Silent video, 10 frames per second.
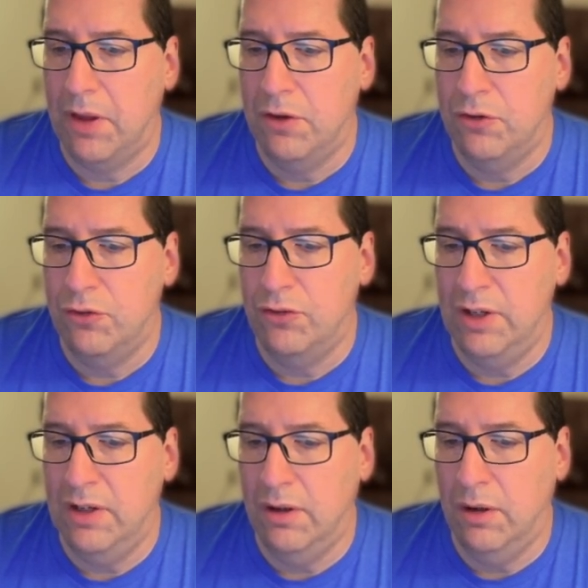
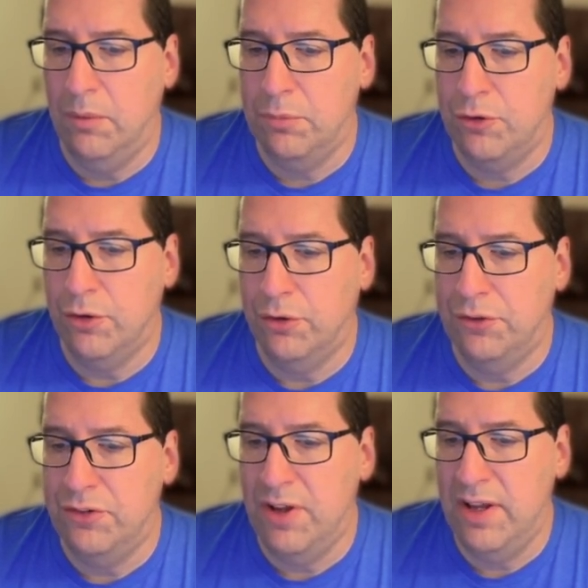seqOptional
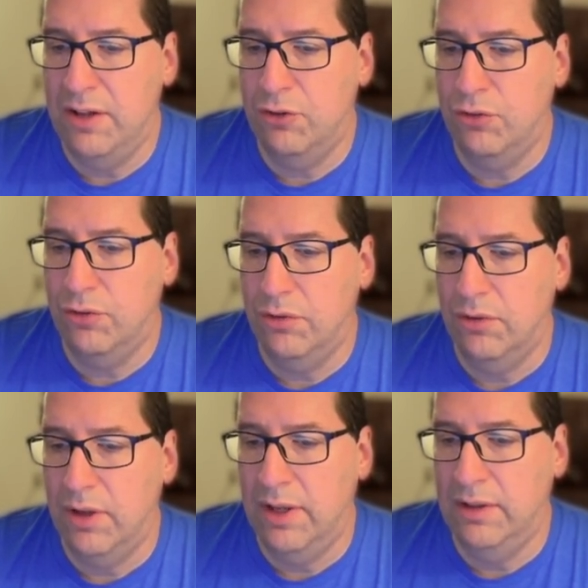takes
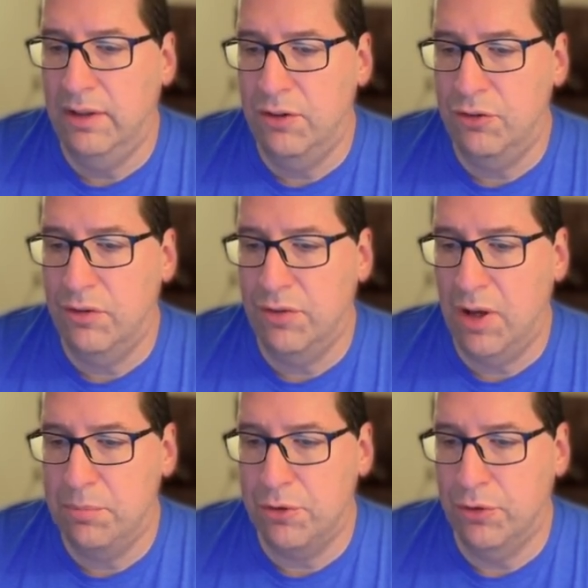a list of
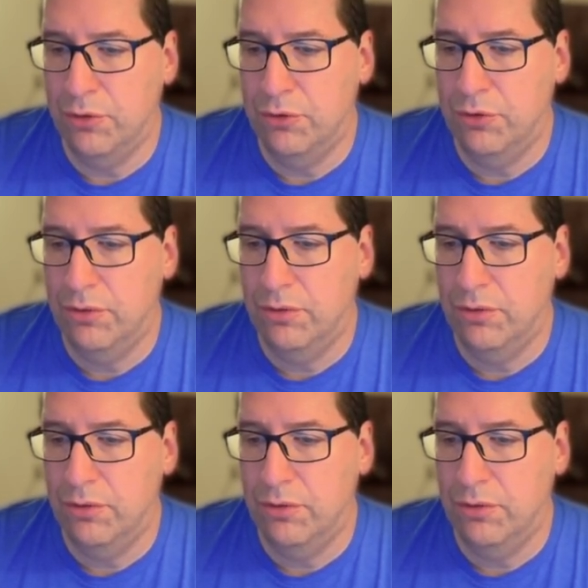optionals